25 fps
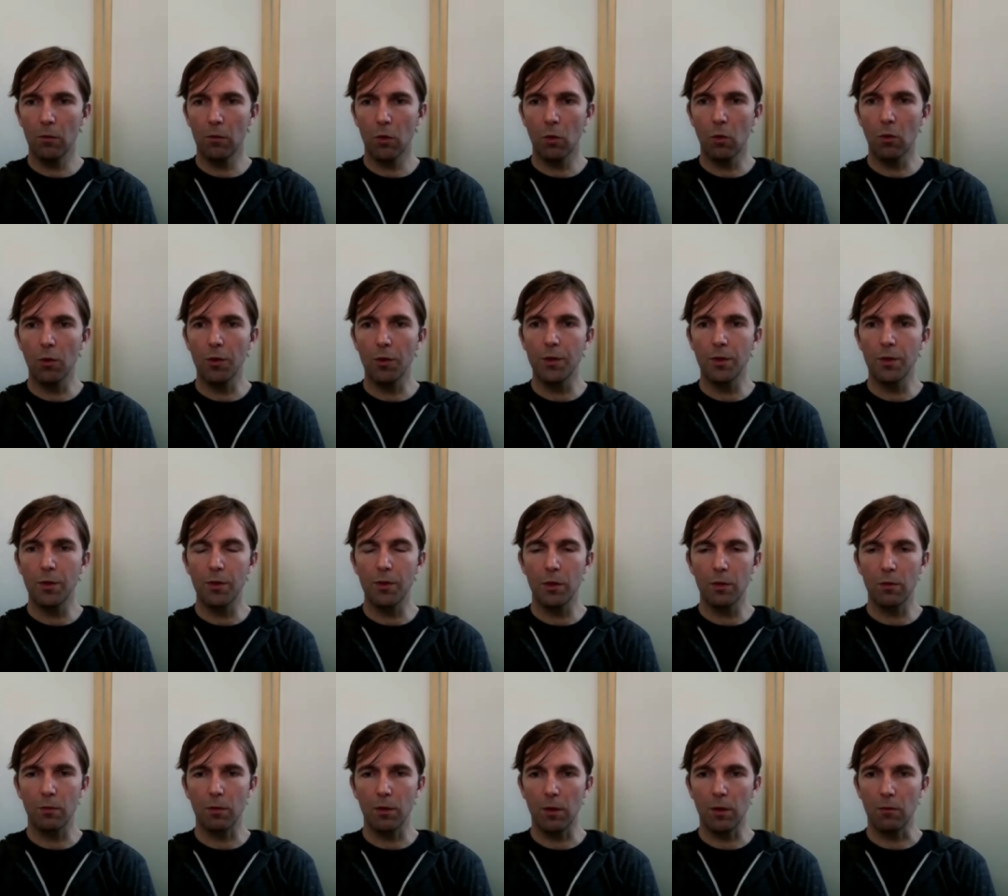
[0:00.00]
courses
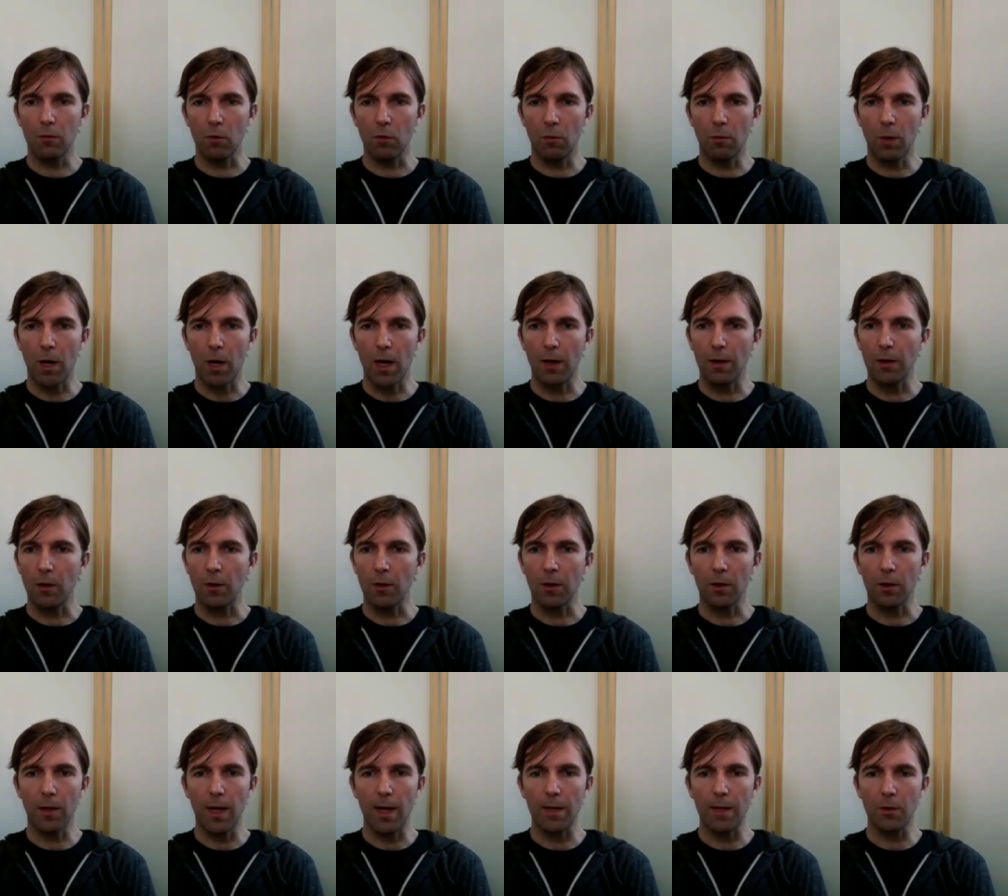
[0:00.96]
in, in robotics you know
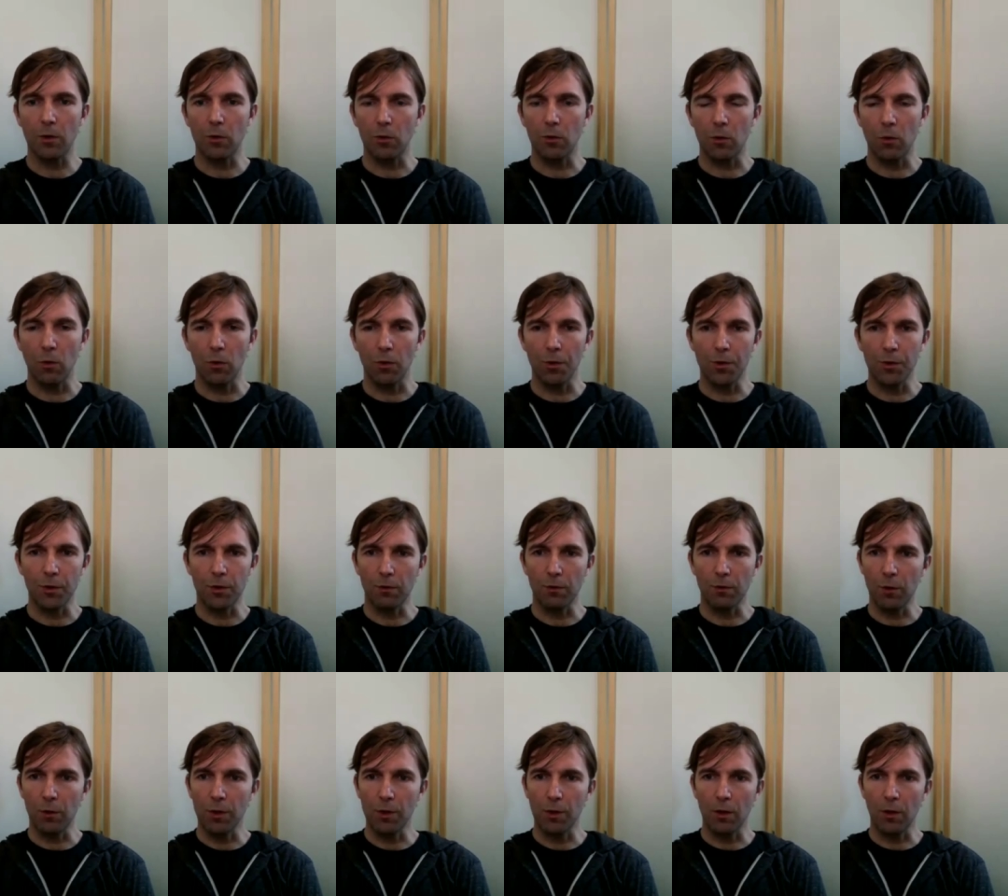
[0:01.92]
the classical courses of
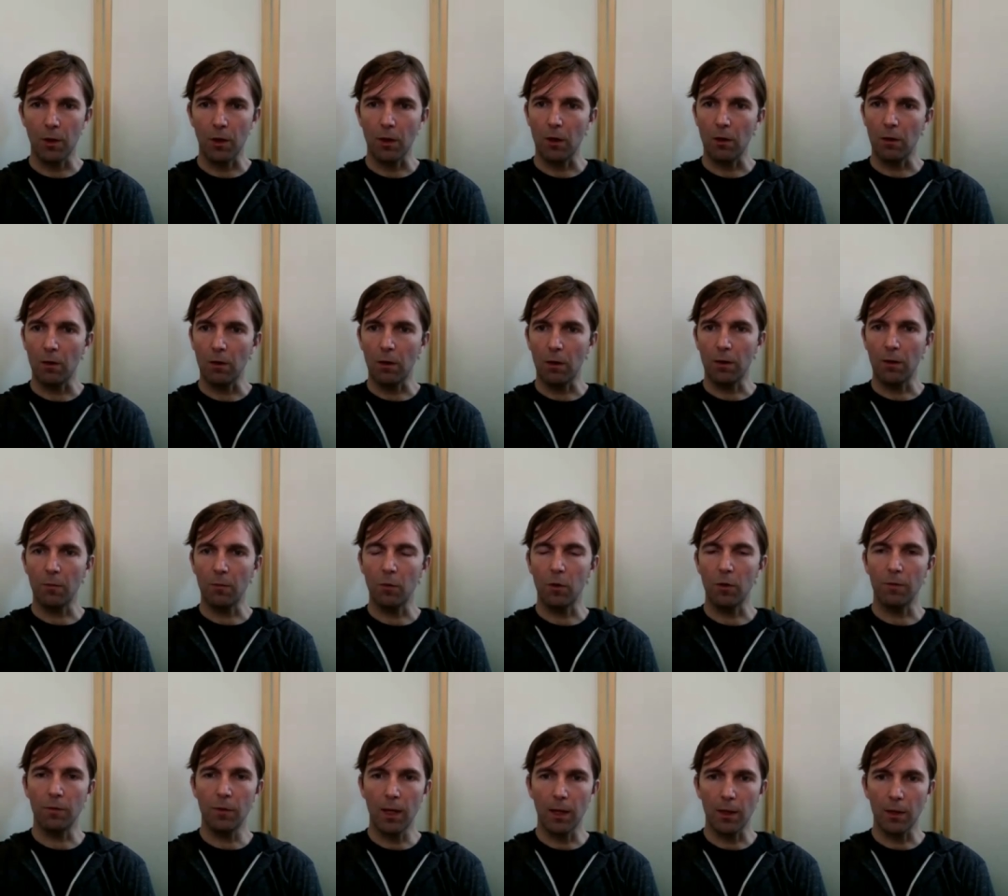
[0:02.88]
which there are a number
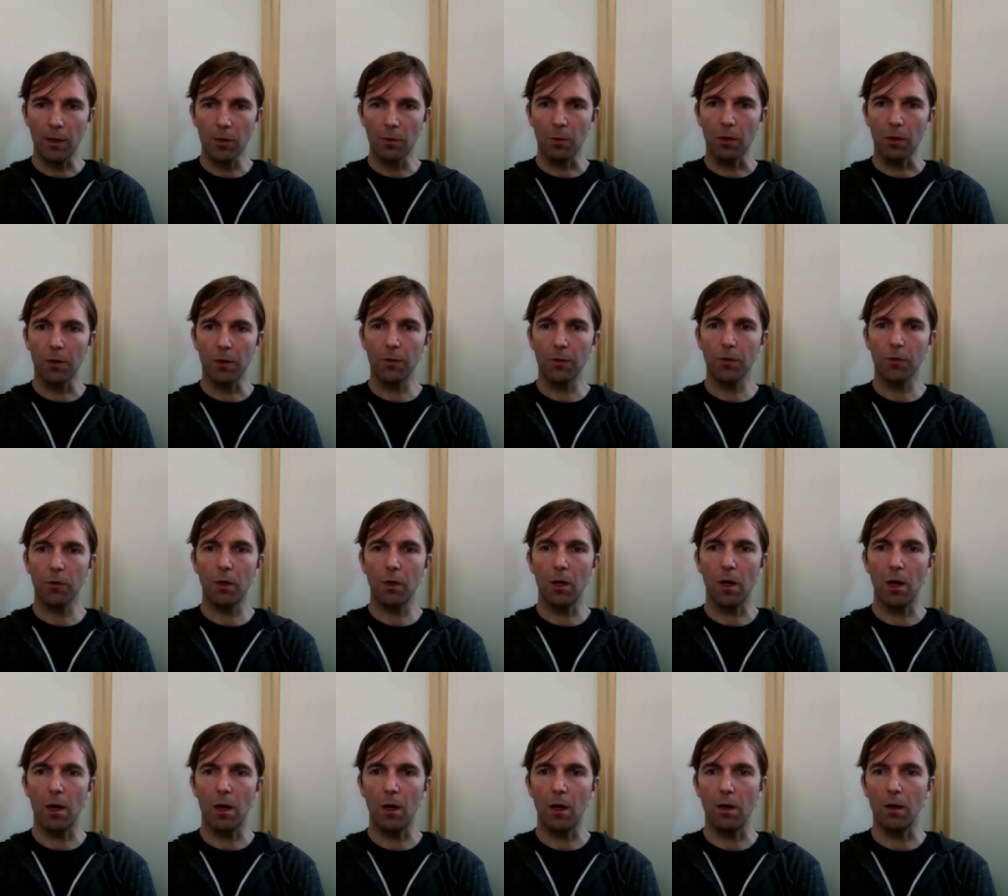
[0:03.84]
of textbooks
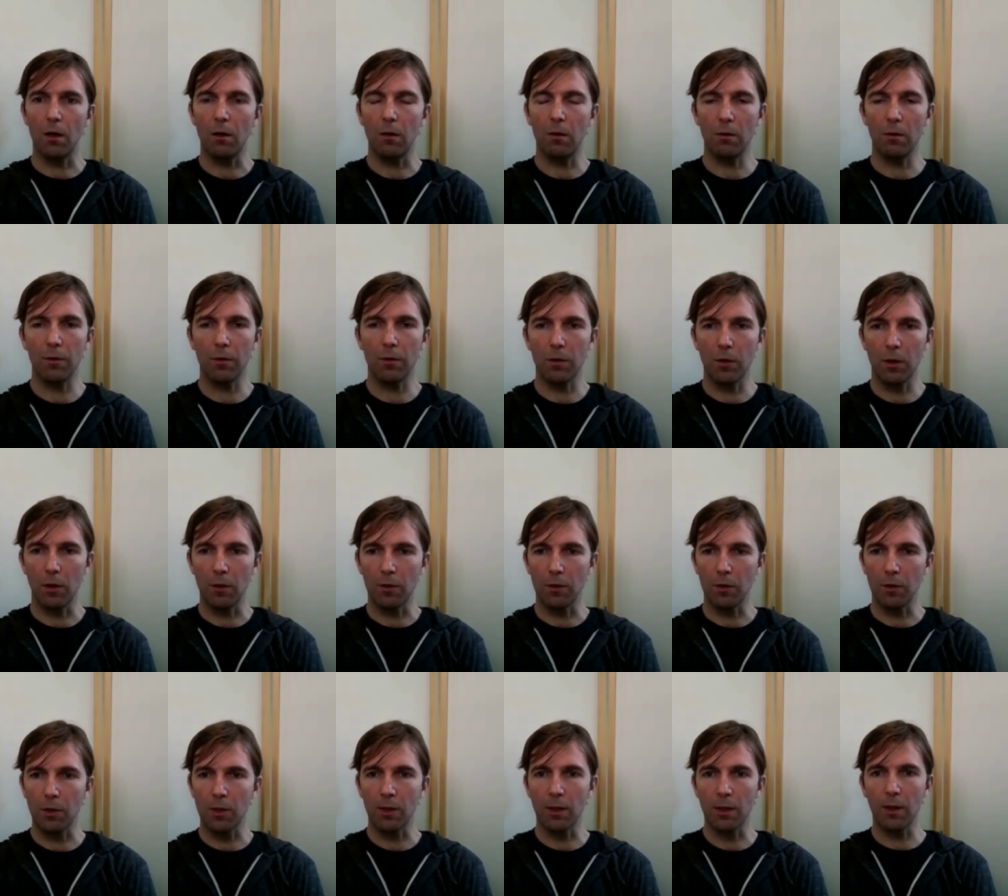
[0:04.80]
uh, you know
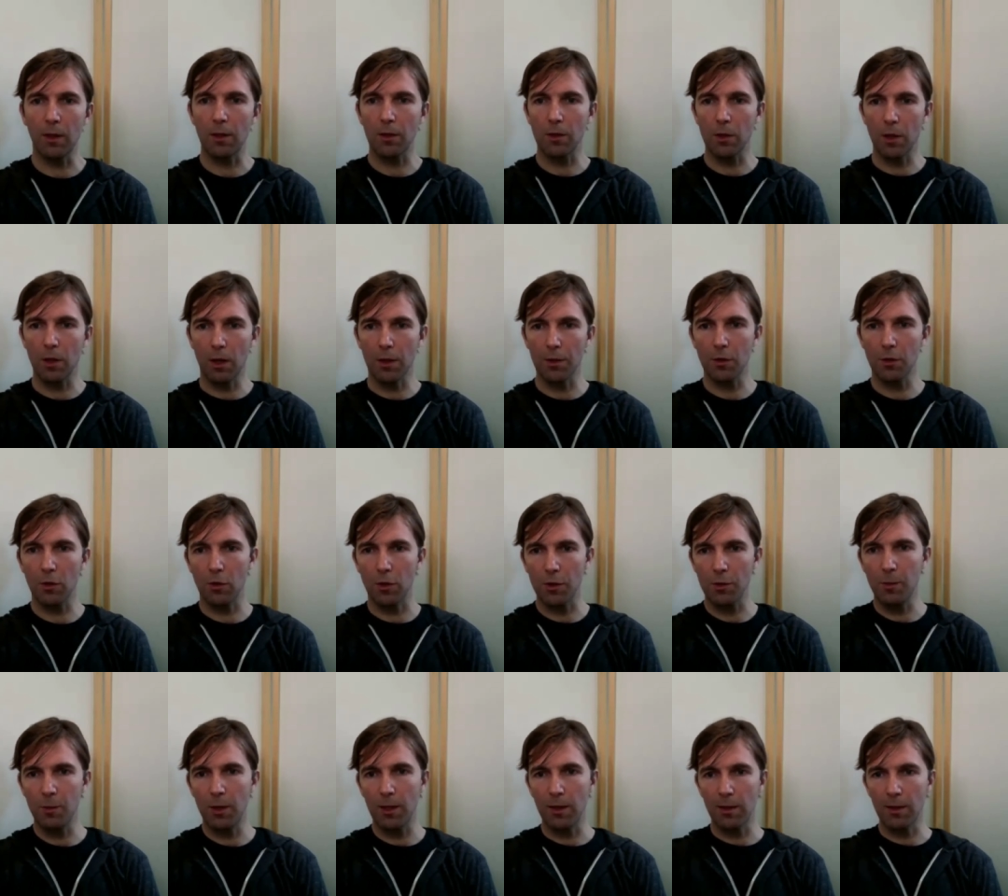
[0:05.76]
just to get us all sort of
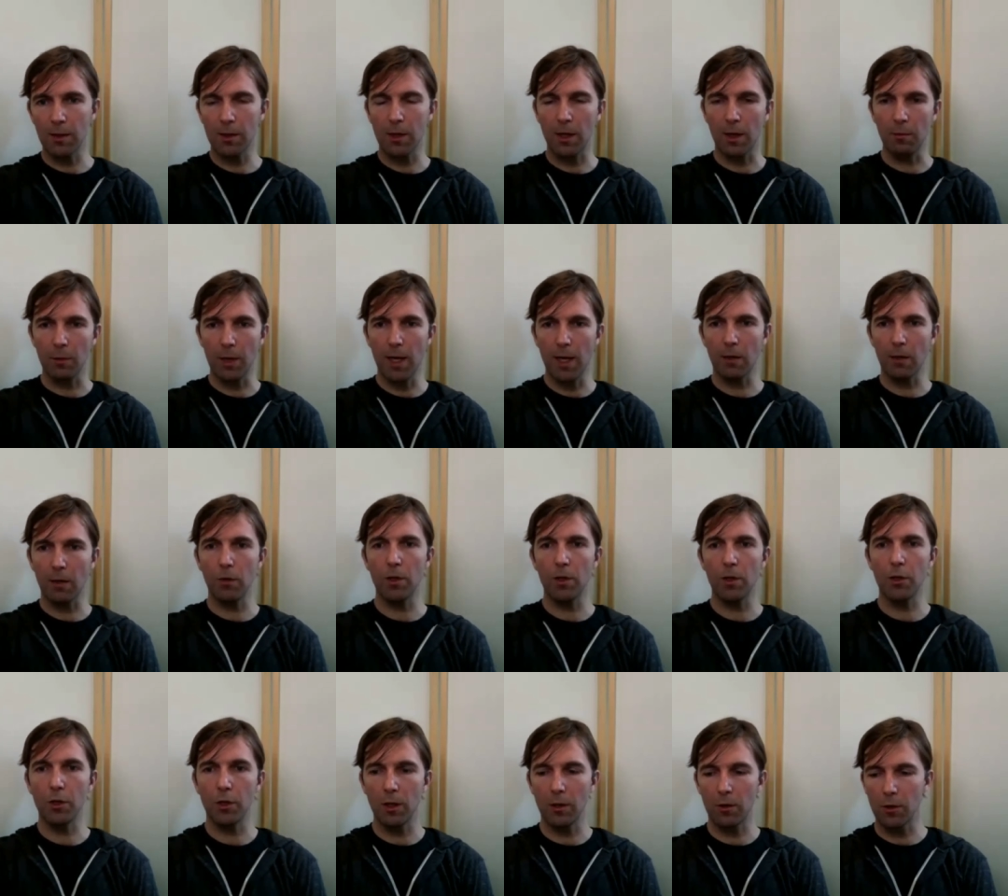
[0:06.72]
speaking the same
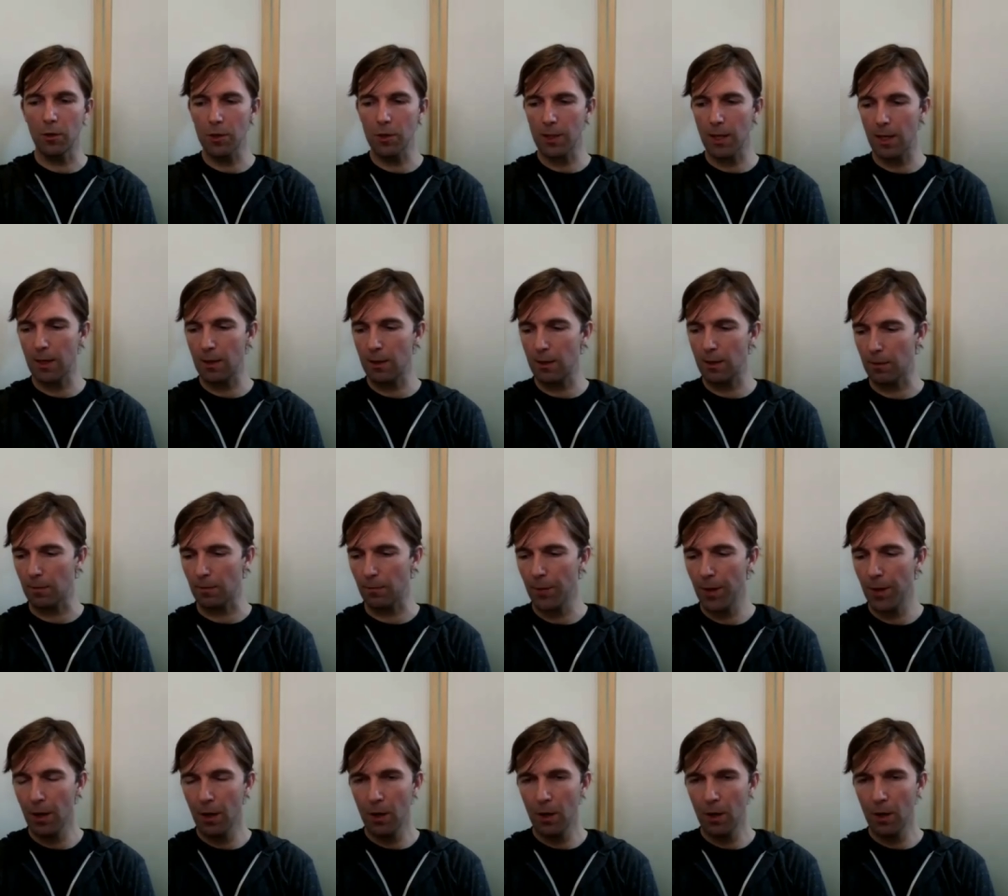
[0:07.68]
language and understanding